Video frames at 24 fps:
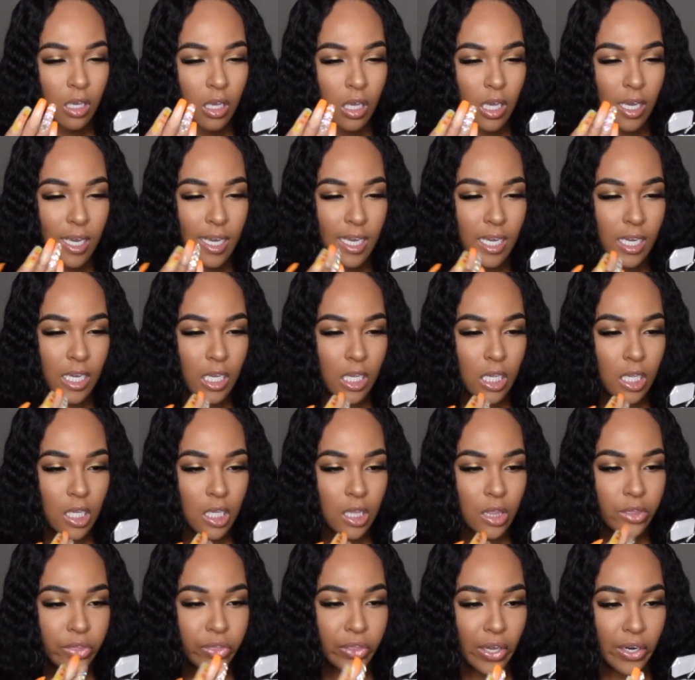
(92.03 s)

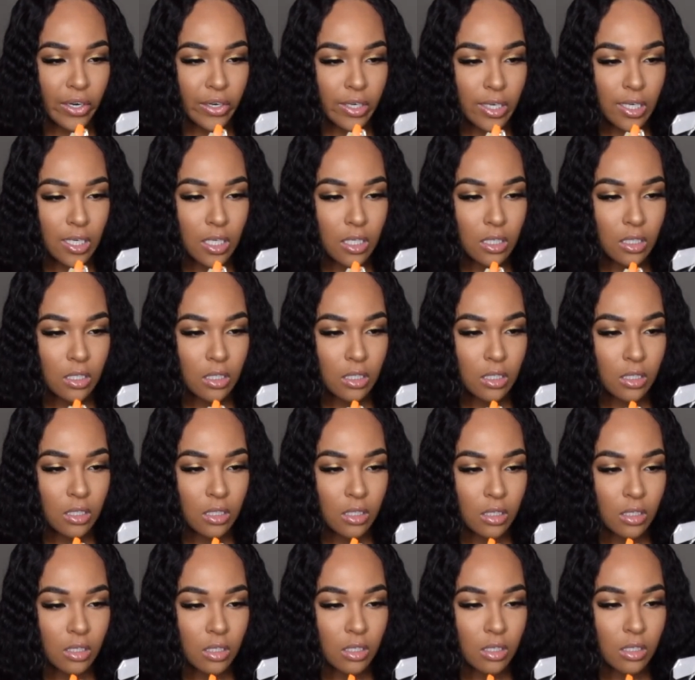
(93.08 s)
and 30,
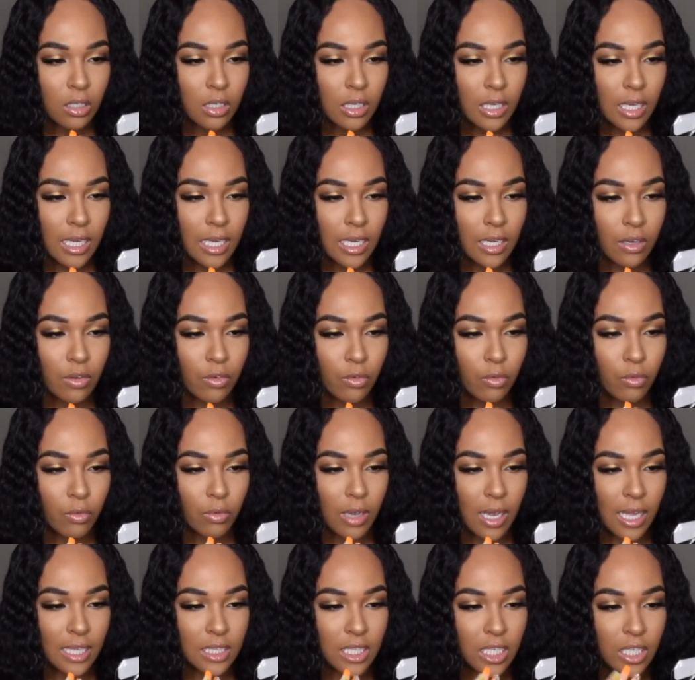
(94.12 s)
and
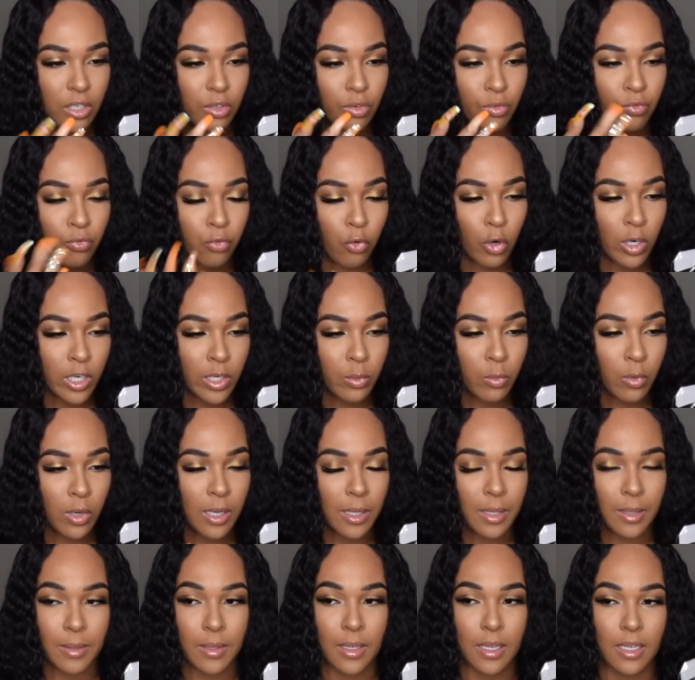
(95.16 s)
I think
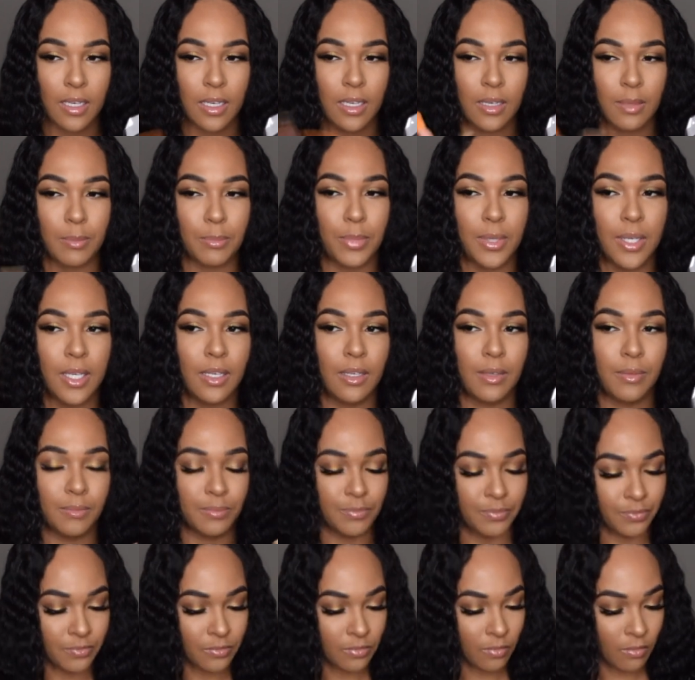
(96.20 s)
41 in P.
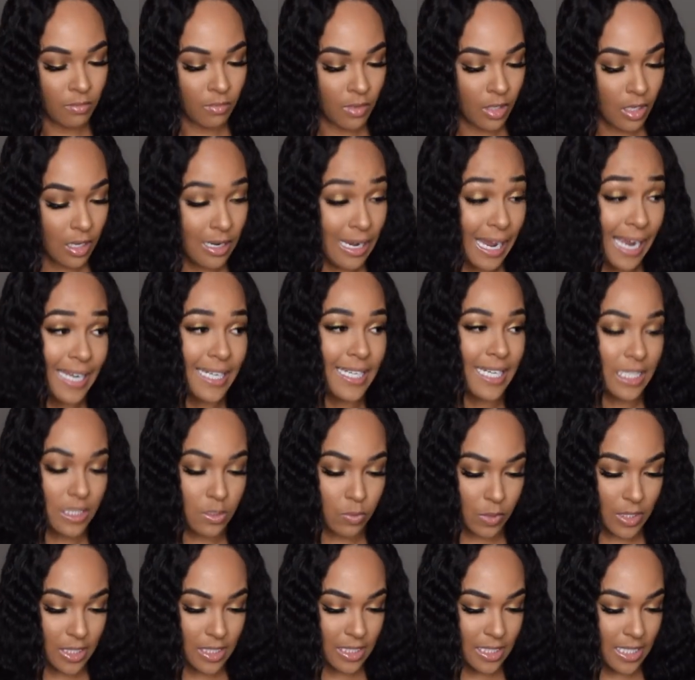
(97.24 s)
Like, that's
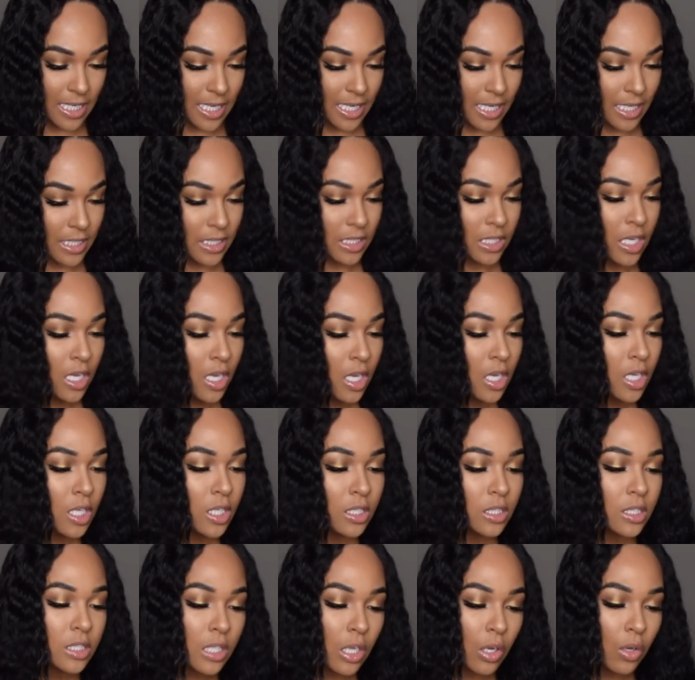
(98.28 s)
what it says.
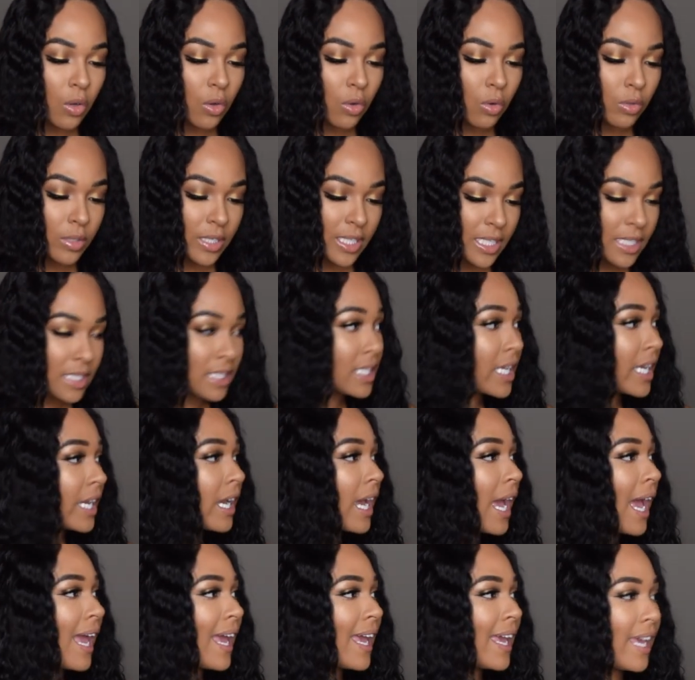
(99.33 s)
So this here
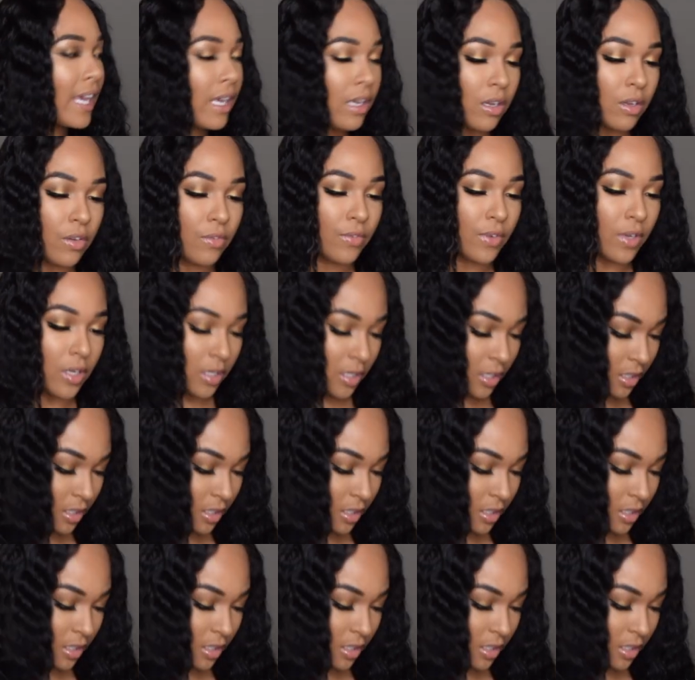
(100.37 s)
I have